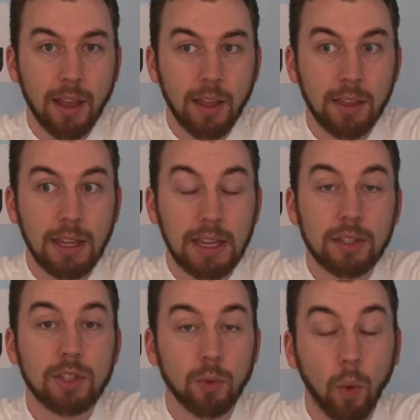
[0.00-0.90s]
the
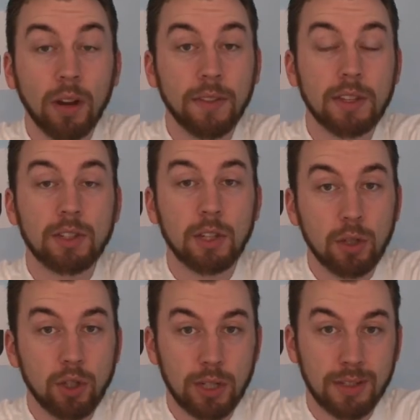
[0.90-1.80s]
one of the
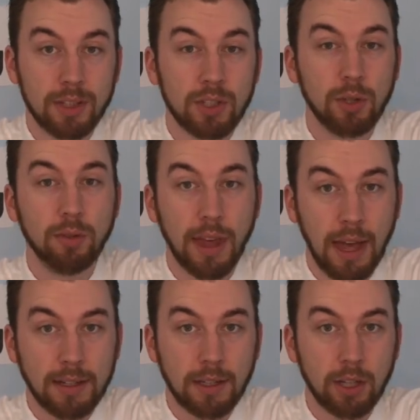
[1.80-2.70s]
solutions to
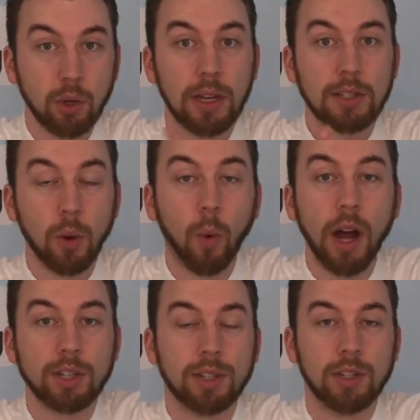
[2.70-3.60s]
that. You get to
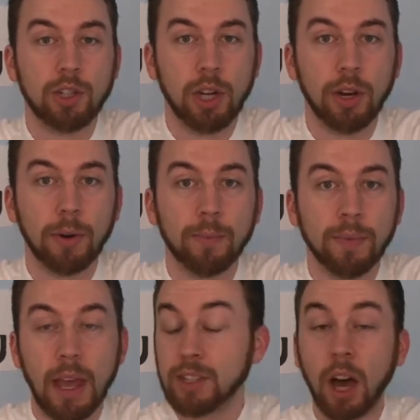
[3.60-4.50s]
watch this show
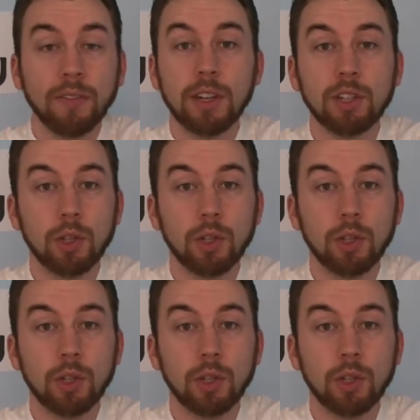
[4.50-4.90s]
as often as you